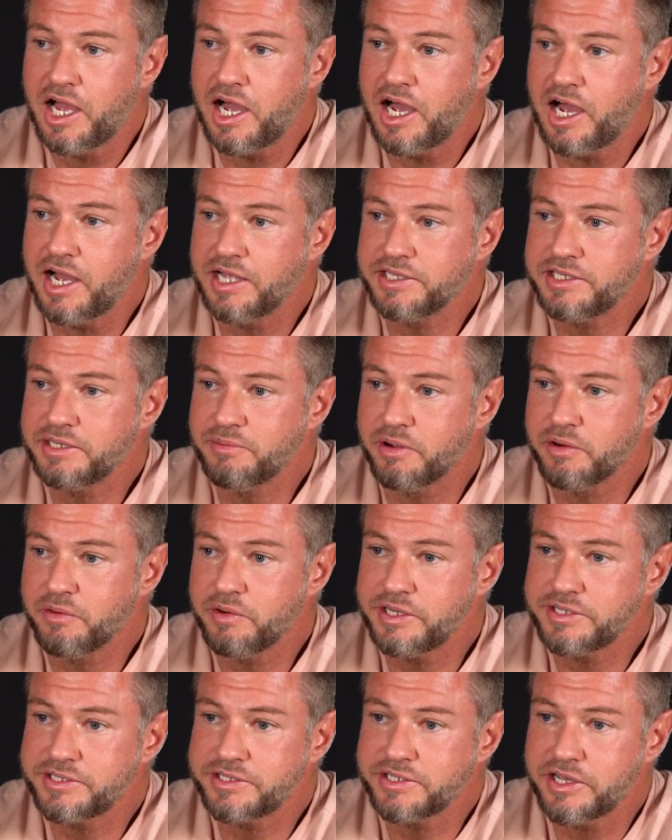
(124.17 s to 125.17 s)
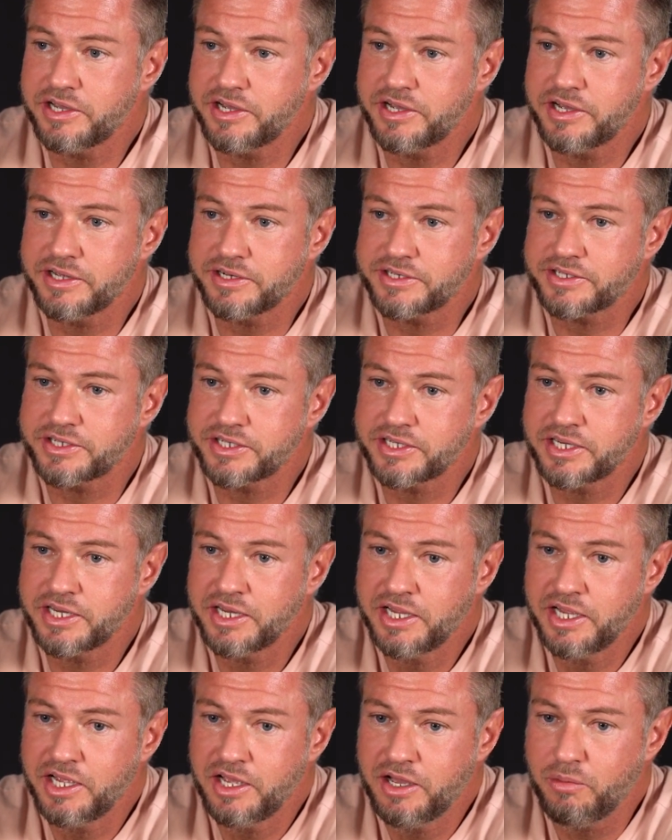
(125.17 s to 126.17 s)
I did my research,
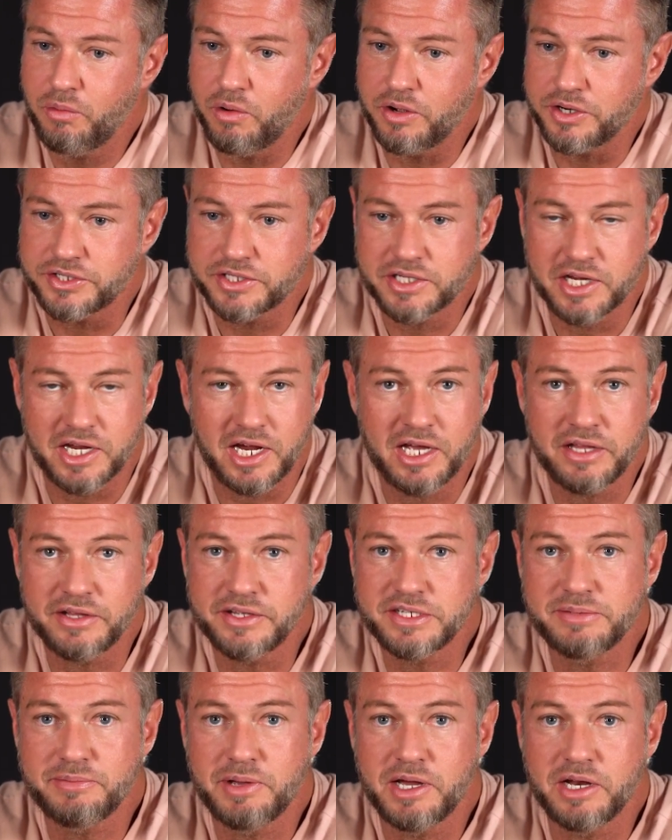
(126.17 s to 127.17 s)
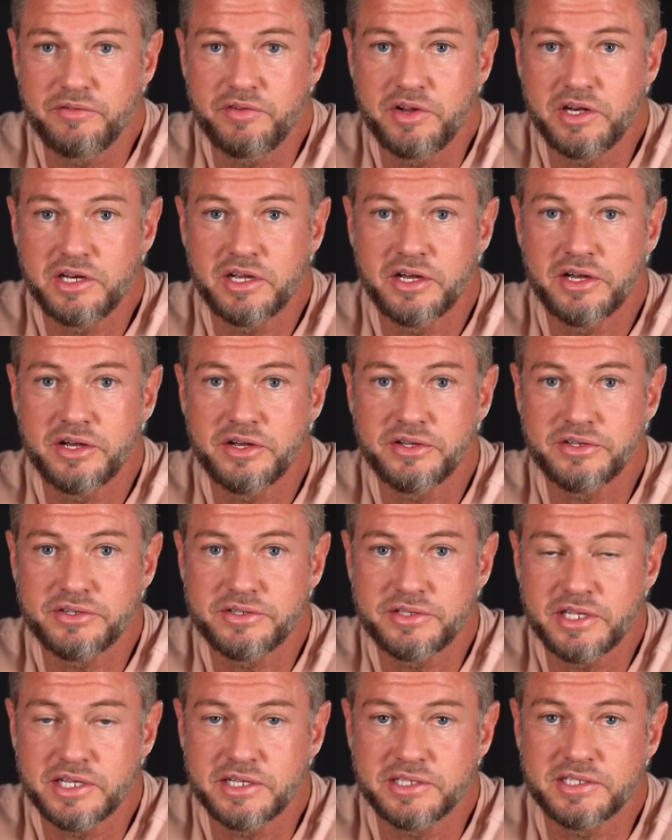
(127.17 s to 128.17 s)
watched countless amount of videos,
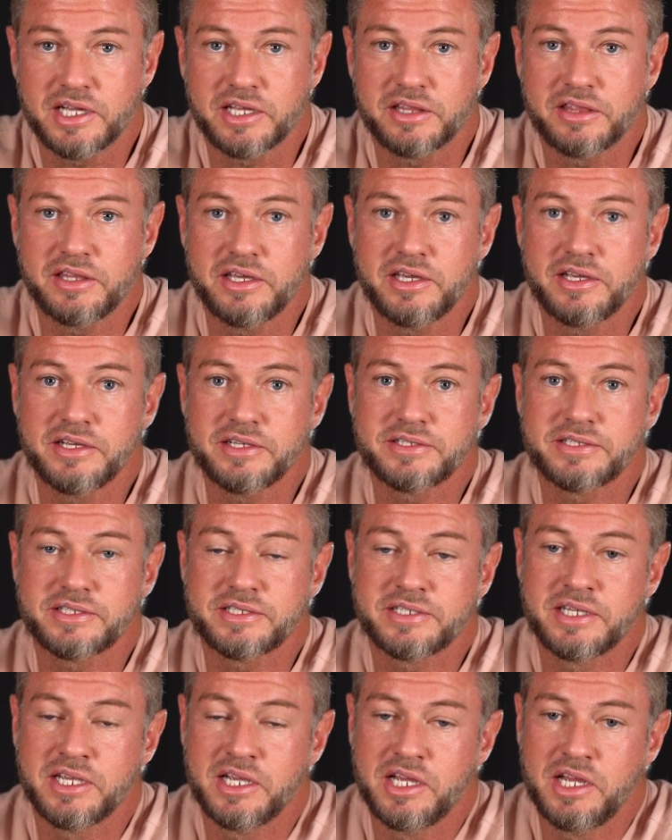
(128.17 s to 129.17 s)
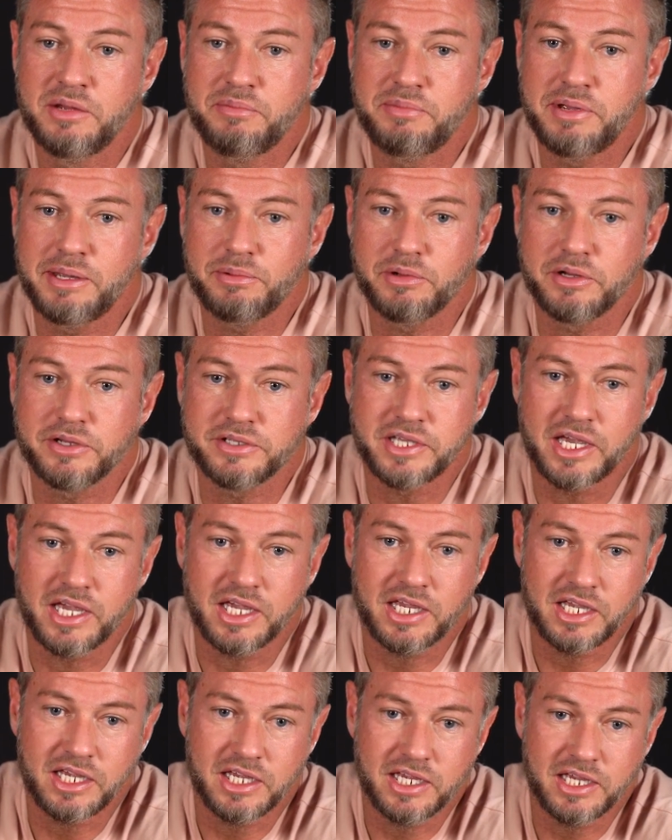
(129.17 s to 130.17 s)
things like this. People are
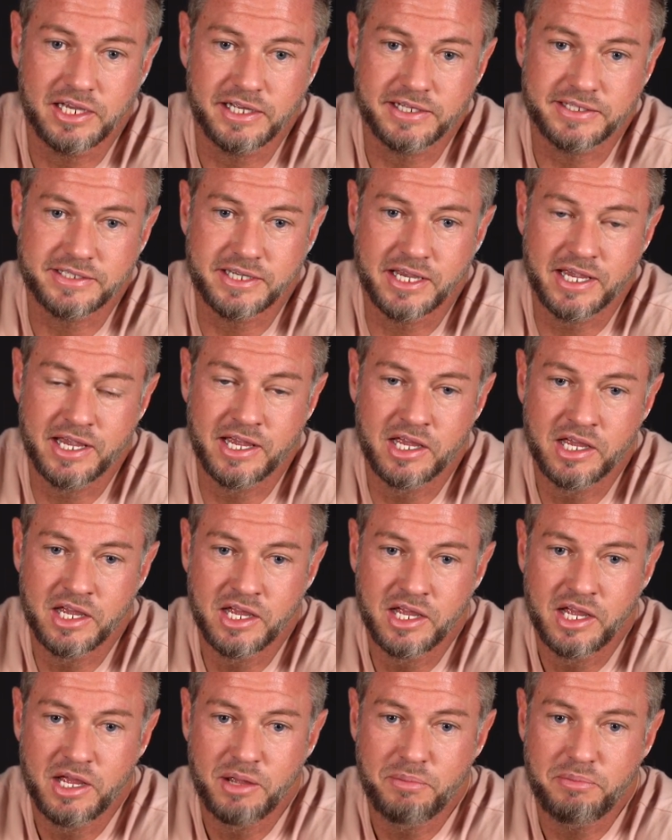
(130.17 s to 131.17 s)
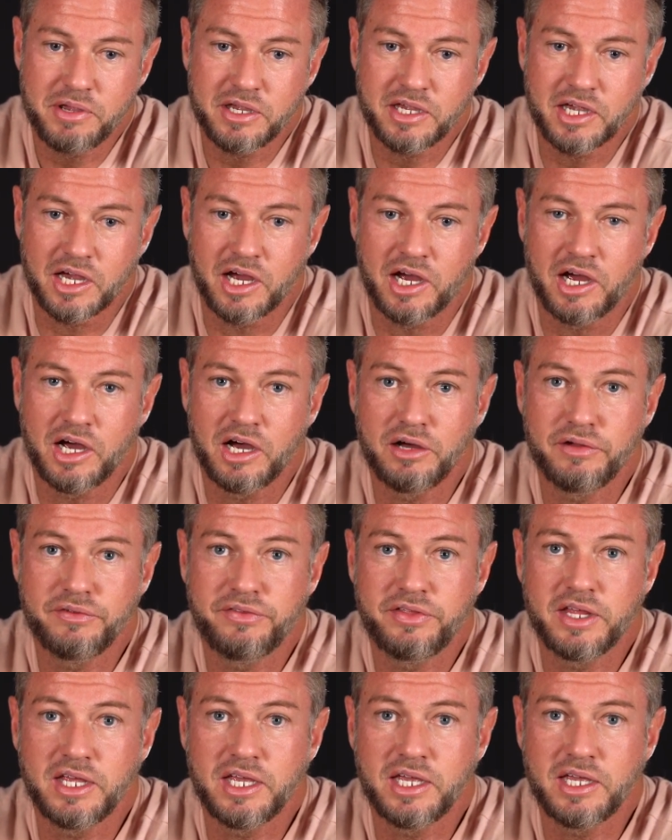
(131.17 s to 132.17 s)
taking it. Being a
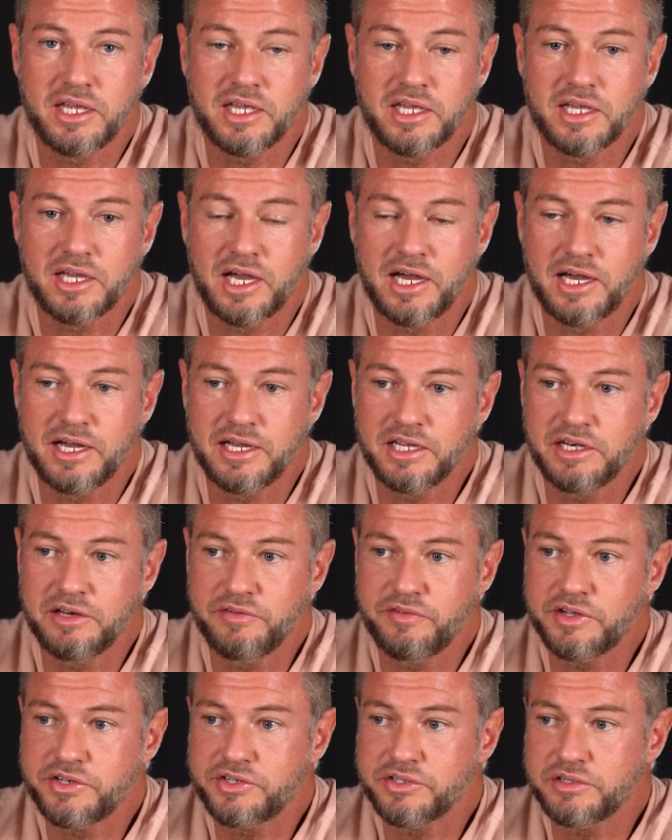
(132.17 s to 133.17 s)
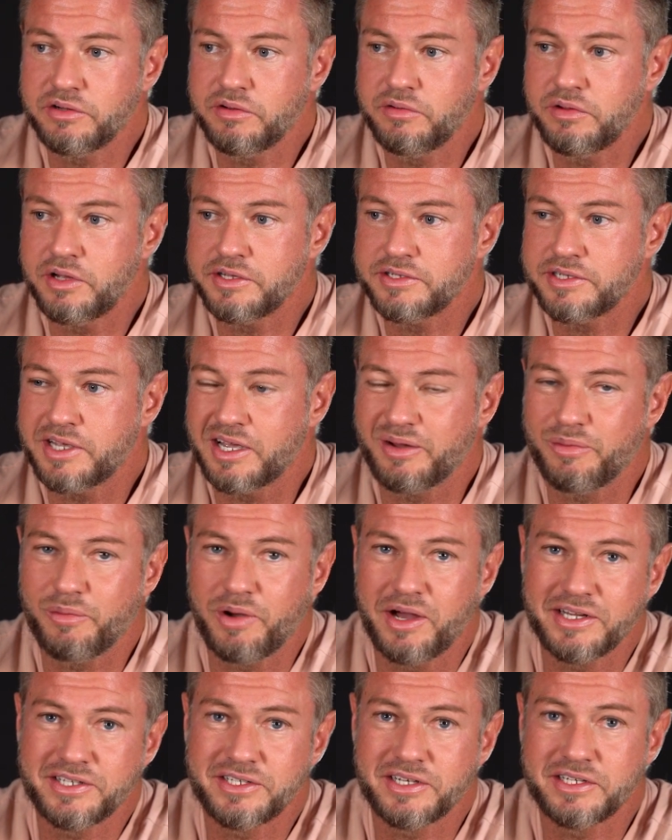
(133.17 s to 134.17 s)
healthy uh, individual, I was like,
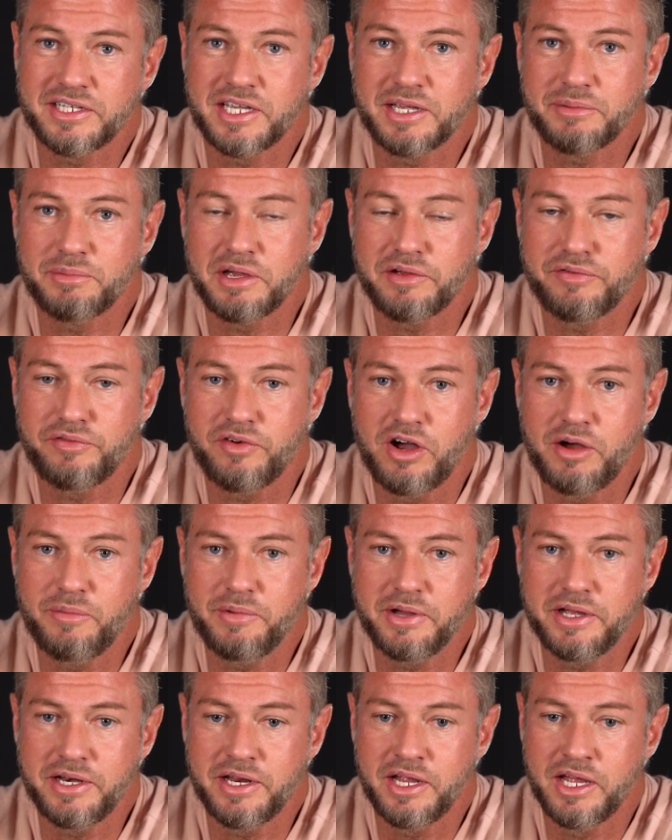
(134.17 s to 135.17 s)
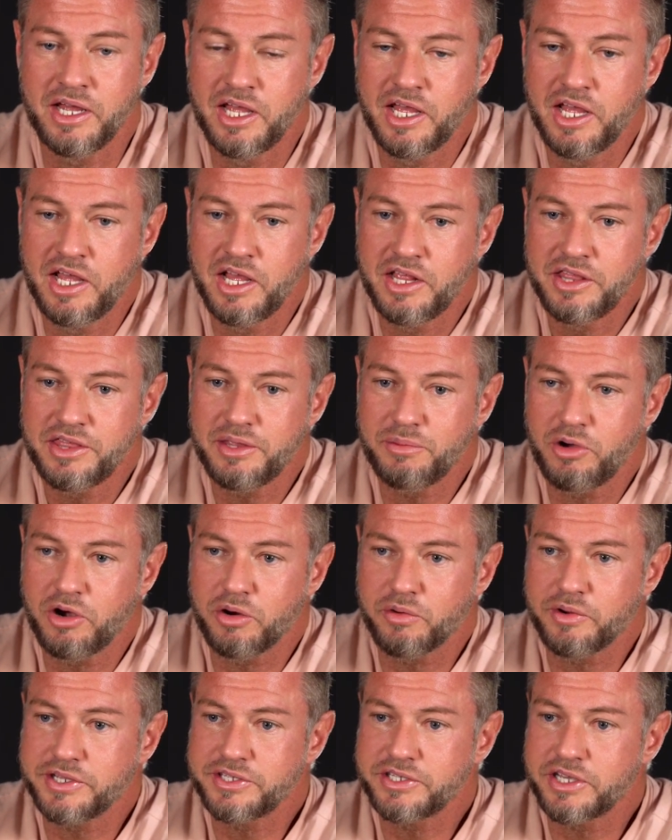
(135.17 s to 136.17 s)
why should I take metformin? The more
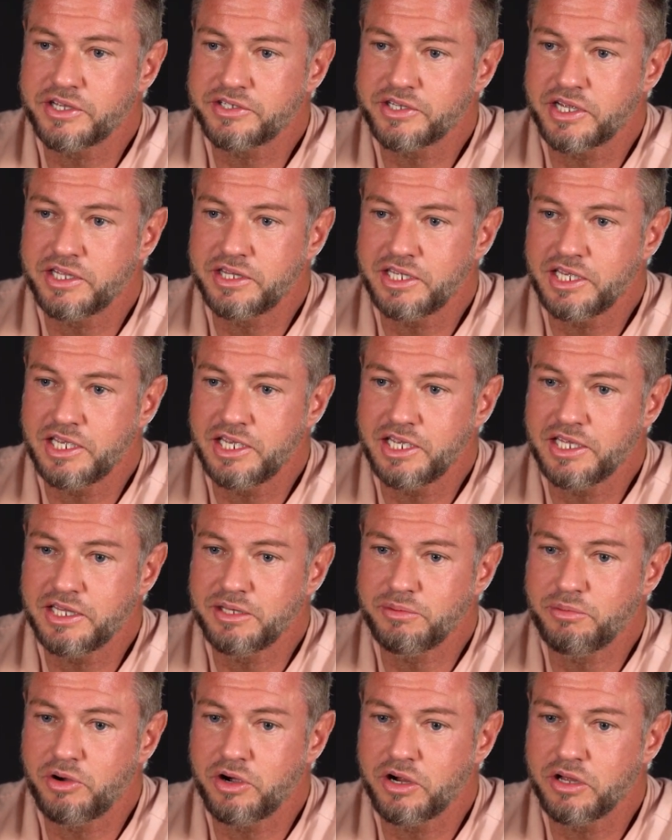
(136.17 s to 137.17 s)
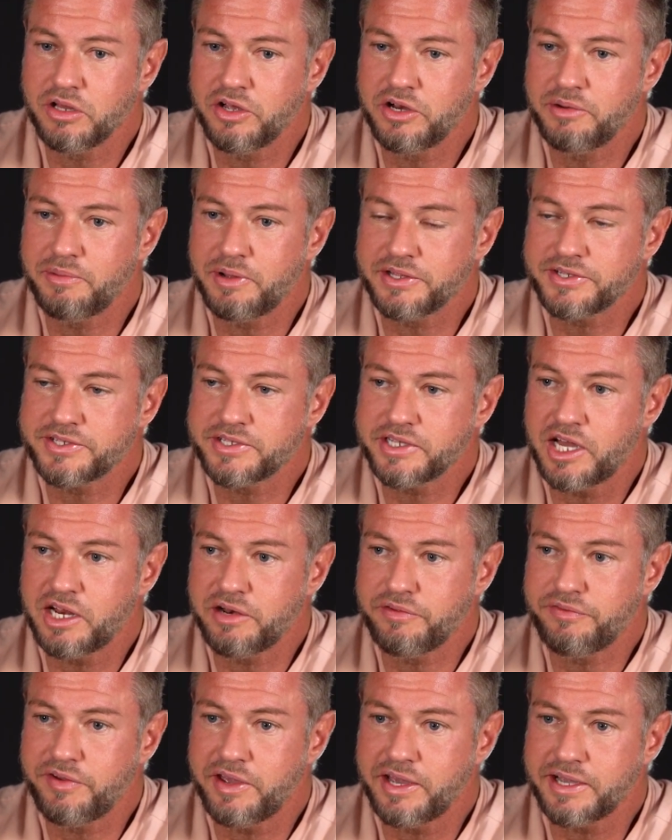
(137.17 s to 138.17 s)
research I did, the more I learned about side
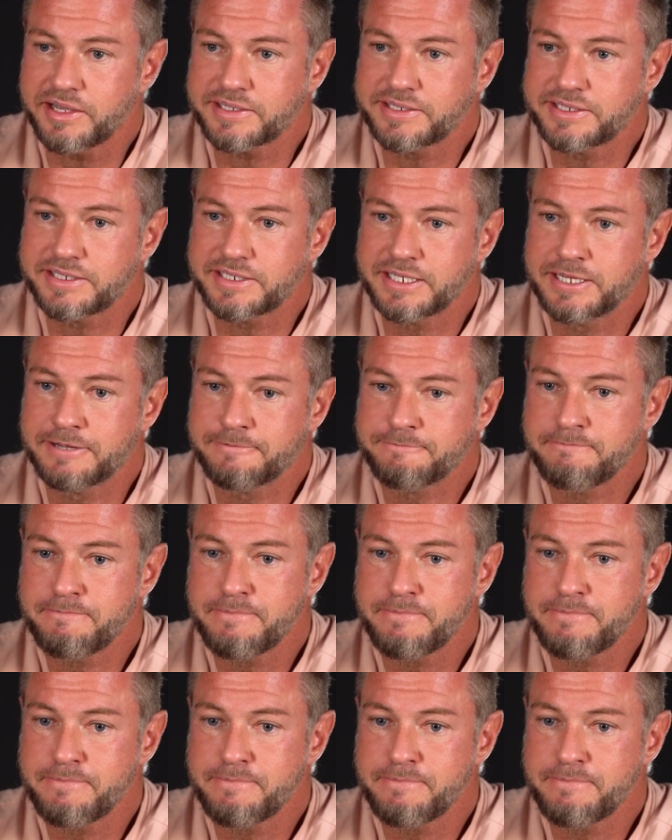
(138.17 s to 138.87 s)
effects,